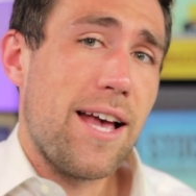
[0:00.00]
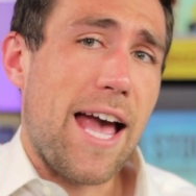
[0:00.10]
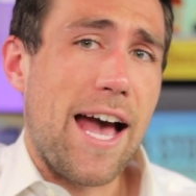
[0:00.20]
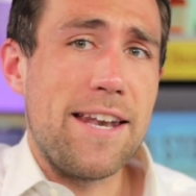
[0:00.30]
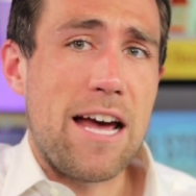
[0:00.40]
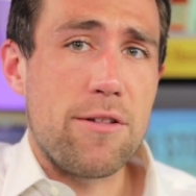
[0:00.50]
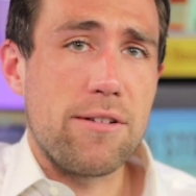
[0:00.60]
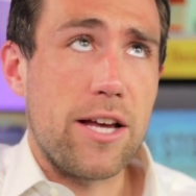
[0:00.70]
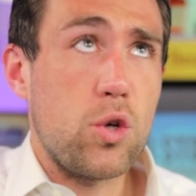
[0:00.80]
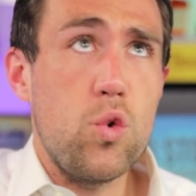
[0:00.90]
And now they're
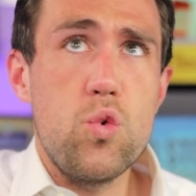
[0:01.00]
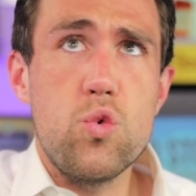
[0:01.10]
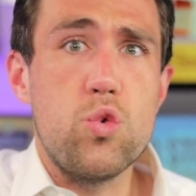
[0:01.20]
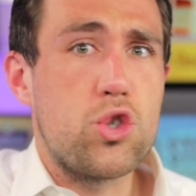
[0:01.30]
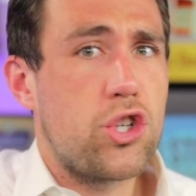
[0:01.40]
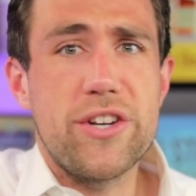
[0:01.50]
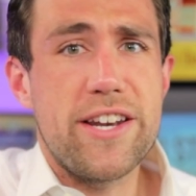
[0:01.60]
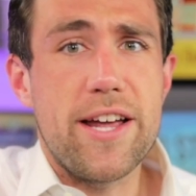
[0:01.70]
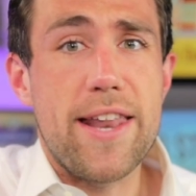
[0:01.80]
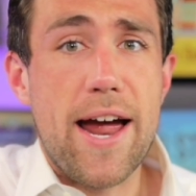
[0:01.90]
like, ooh, shouldn't
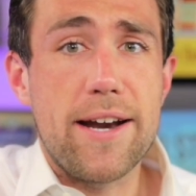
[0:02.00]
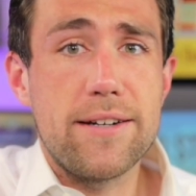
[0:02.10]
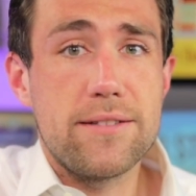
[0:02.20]
have done that.